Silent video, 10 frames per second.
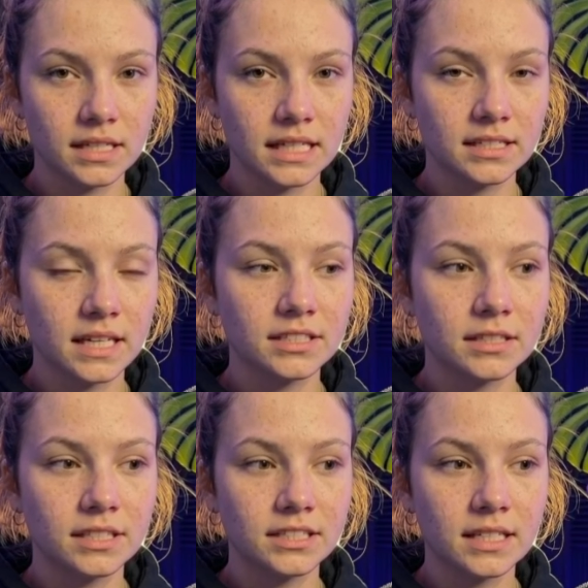in the
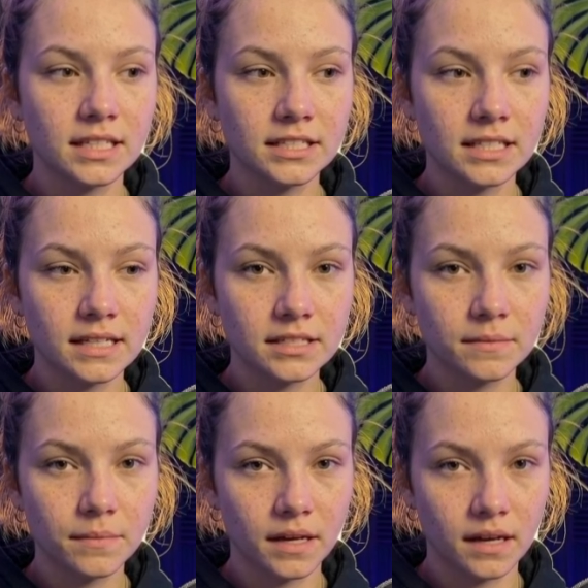activities. Like I said,
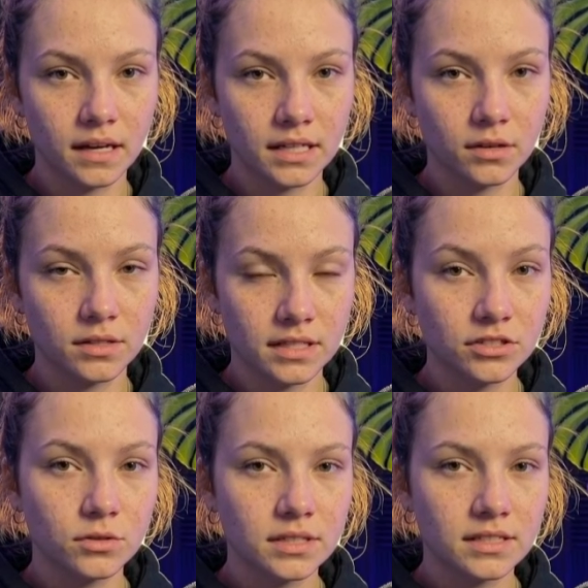here it
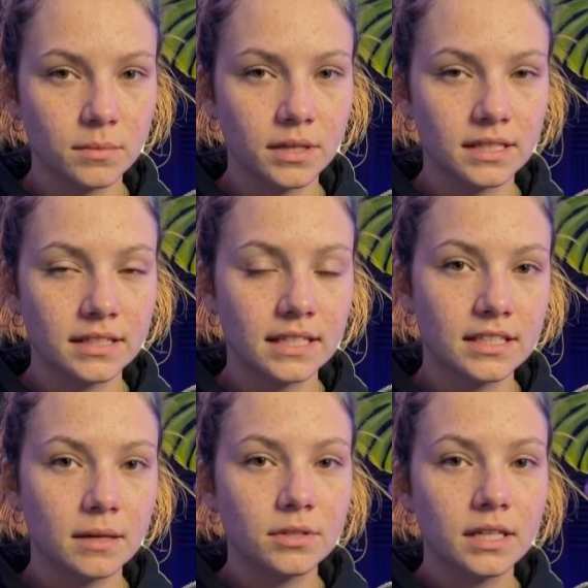is when somebody did
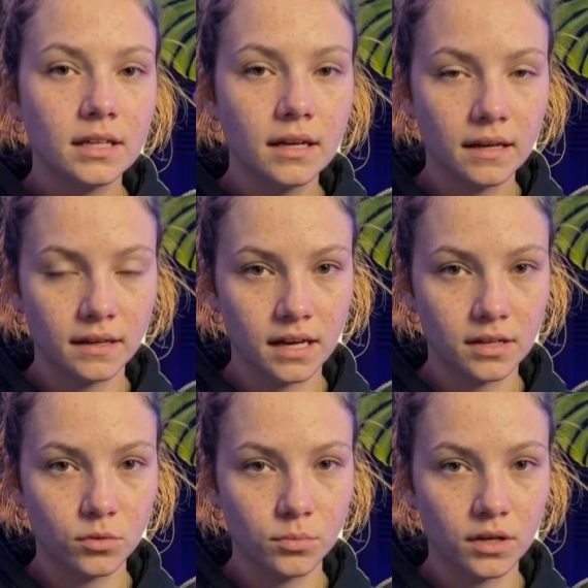something.
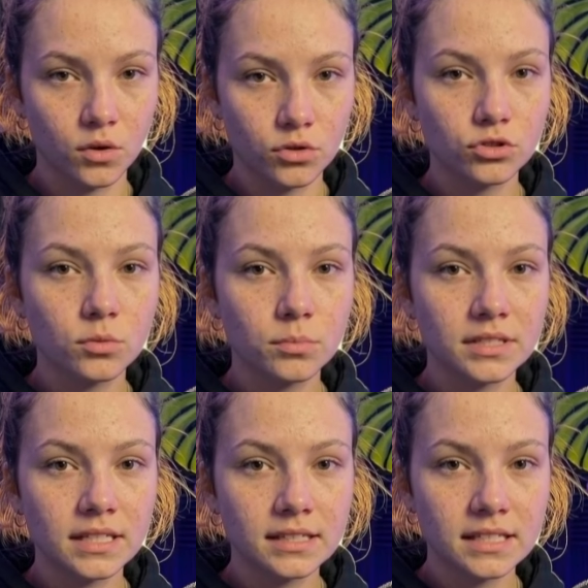That will be also
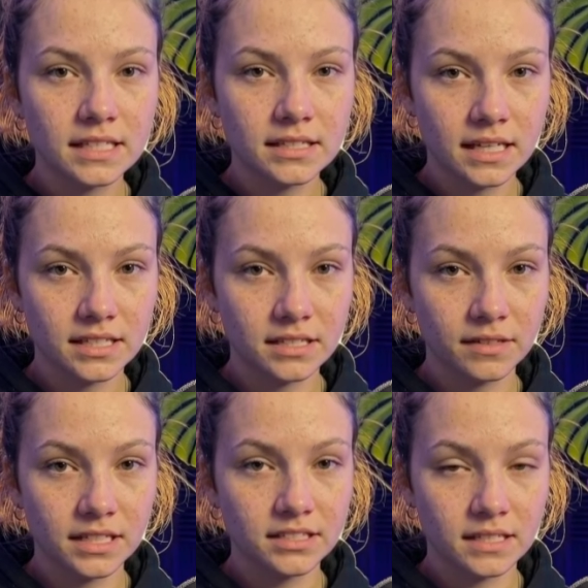presented in the
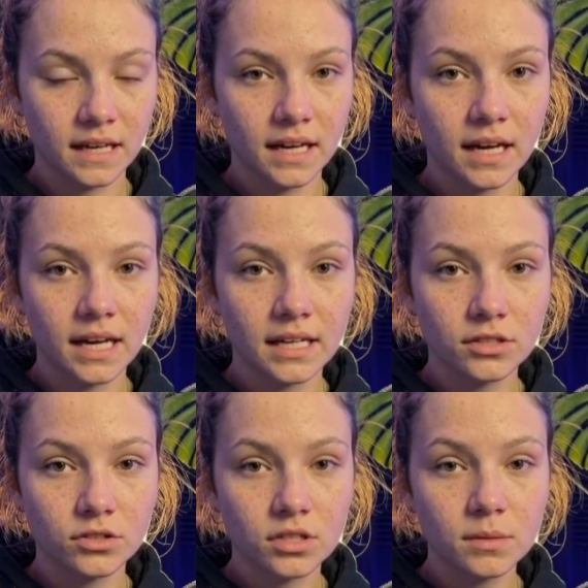activities and
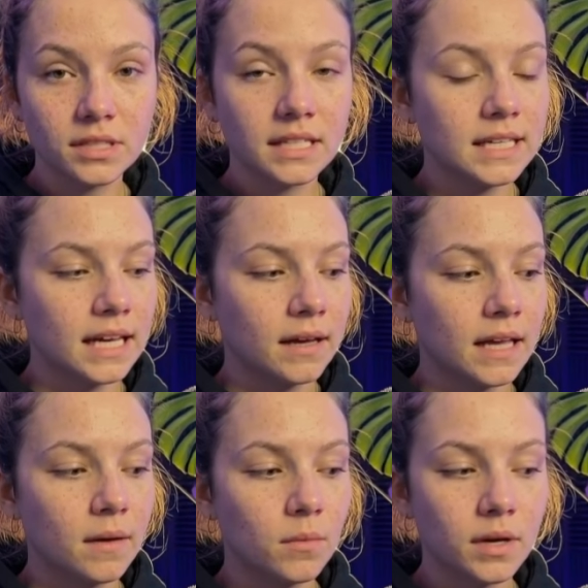into the community
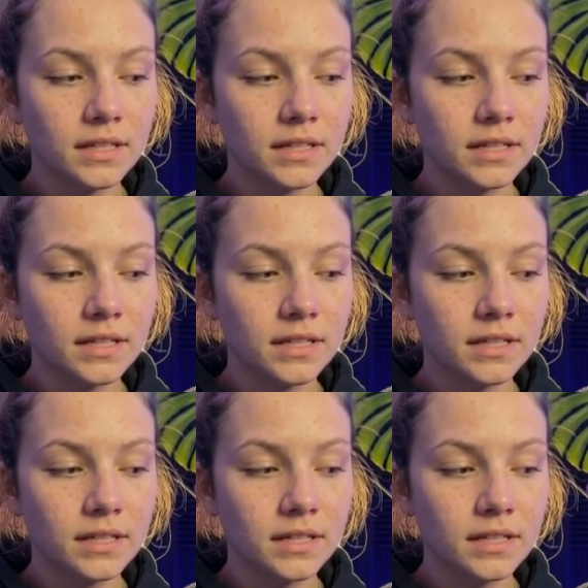area when